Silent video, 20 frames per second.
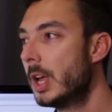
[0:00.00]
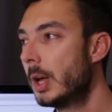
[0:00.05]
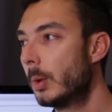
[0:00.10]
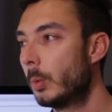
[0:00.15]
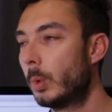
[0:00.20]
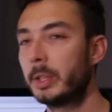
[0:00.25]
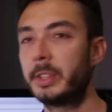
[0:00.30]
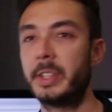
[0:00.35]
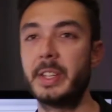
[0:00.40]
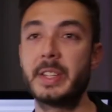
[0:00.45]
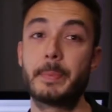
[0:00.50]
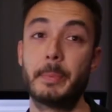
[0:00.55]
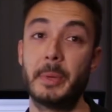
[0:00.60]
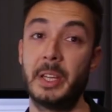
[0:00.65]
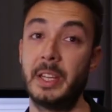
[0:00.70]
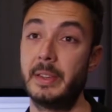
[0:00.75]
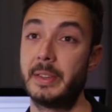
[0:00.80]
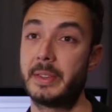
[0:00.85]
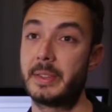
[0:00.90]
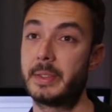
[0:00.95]
What this
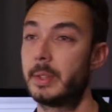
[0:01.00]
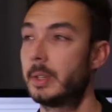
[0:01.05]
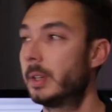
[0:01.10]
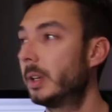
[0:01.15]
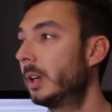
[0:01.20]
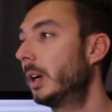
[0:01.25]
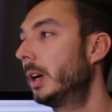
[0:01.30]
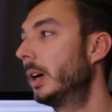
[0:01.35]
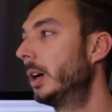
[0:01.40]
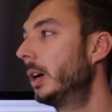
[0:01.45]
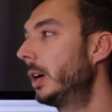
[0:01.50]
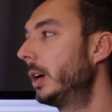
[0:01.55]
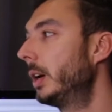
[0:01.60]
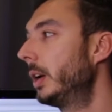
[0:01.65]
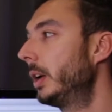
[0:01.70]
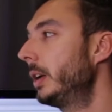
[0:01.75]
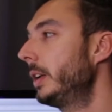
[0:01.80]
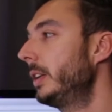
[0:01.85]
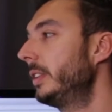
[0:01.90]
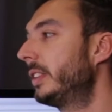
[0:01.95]
means
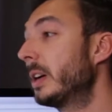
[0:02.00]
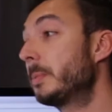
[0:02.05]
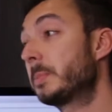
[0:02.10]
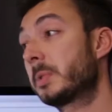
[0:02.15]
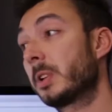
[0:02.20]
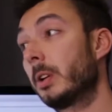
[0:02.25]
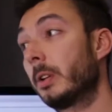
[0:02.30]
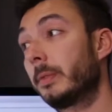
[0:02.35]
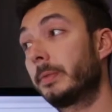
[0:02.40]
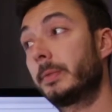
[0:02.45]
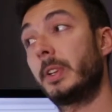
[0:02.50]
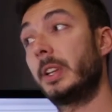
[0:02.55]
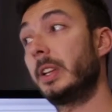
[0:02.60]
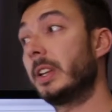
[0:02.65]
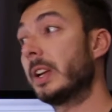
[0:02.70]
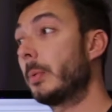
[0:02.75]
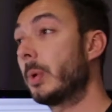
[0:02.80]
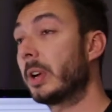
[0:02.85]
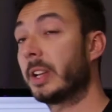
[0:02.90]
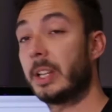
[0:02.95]
in terms of
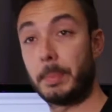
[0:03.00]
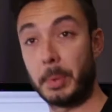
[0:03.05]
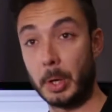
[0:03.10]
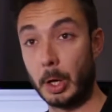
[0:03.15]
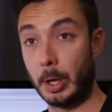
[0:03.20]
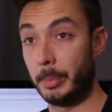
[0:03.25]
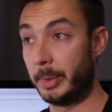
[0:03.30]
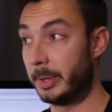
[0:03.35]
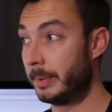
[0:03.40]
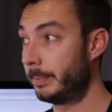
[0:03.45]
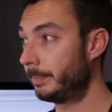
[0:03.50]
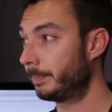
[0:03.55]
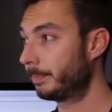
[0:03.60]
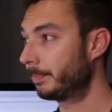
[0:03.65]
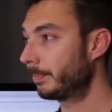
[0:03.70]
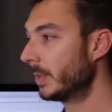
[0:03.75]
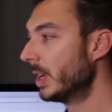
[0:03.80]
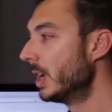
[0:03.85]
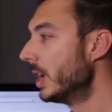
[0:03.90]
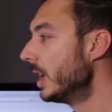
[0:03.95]
in our deployment.
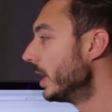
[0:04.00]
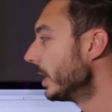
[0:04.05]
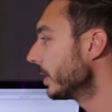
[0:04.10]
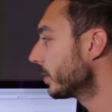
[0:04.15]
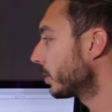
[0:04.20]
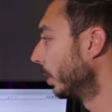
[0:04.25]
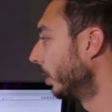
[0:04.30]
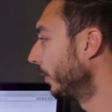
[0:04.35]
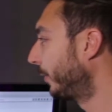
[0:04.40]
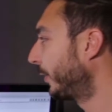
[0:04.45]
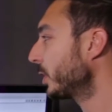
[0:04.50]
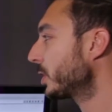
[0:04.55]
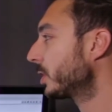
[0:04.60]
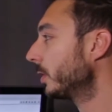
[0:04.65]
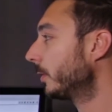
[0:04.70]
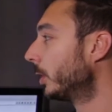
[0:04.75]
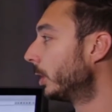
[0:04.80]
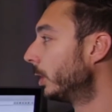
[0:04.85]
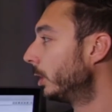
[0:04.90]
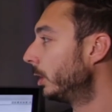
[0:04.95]
So first
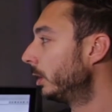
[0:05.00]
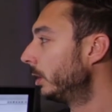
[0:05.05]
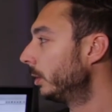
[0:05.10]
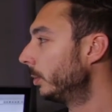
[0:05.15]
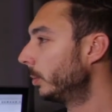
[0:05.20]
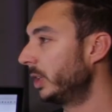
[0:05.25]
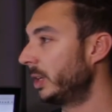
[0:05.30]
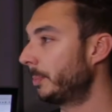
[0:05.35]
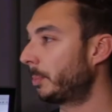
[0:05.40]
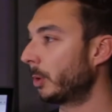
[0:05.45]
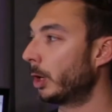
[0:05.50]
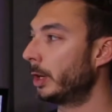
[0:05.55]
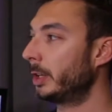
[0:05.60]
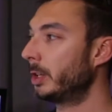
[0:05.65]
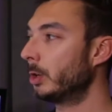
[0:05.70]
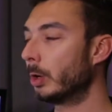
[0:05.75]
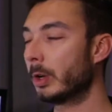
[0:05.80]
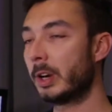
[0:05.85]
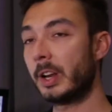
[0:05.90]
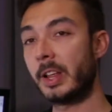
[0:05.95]
of all, we deployed
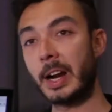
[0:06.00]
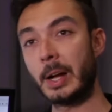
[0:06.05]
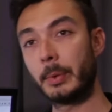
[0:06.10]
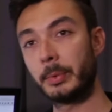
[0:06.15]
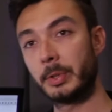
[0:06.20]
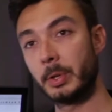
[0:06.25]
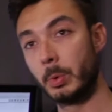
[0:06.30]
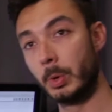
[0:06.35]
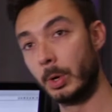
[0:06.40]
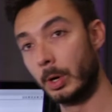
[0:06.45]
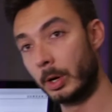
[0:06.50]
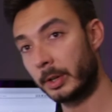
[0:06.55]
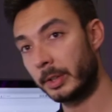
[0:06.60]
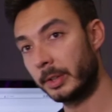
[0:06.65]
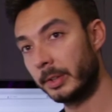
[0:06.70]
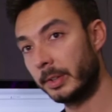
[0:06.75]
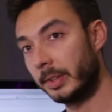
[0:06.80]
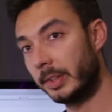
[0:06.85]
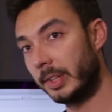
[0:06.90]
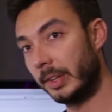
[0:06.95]
all around the world
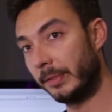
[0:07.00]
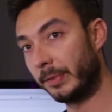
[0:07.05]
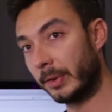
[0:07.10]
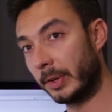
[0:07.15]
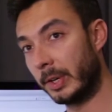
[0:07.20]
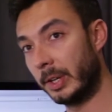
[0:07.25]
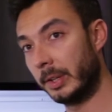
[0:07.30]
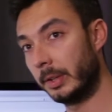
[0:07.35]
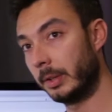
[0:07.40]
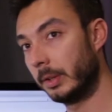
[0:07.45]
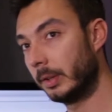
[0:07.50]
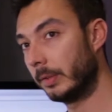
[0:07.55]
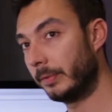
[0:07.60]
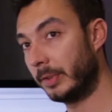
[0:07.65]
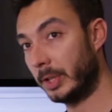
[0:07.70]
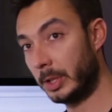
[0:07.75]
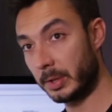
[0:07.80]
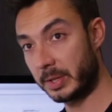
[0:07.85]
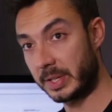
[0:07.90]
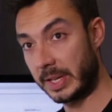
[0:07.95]
different
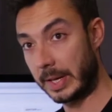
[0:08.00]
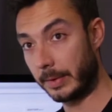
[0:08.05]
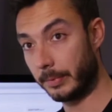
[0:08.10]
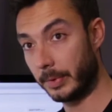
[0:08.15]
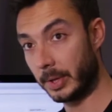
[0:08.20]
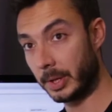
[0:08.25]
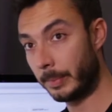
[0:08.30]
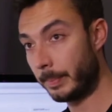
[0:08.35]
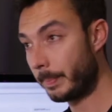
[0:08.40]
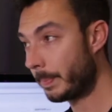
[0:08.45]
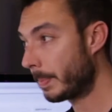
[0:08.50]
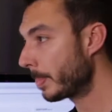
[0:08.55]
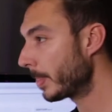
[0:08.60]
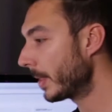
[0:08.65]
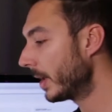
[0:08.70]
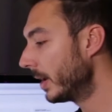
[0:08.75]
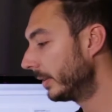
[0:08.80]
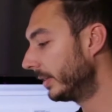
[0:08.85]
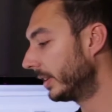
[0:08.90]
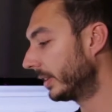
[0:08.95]
video servers
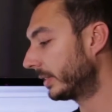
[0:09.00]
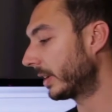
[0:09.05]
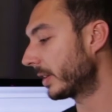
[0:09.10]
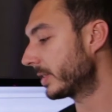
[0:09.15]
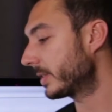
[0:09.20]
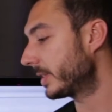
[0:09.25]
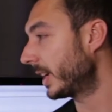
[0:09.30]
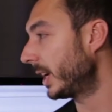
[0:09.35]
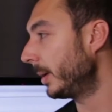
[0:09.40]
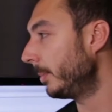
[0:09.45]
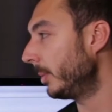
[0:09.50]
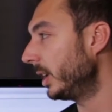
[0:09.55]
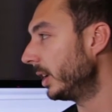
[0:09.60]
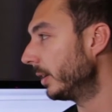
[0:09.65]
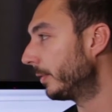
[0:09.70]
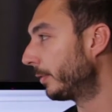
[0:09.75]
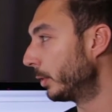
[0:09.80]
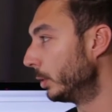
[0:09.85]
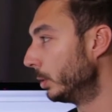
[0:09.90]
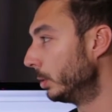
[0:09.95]
that are streaming
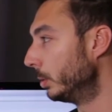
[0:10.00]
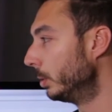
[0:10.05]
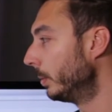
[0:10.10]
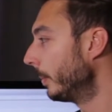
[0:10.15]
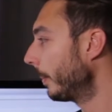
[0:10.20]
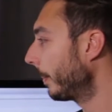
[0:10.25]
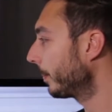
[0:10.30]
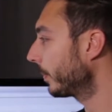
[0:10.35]
through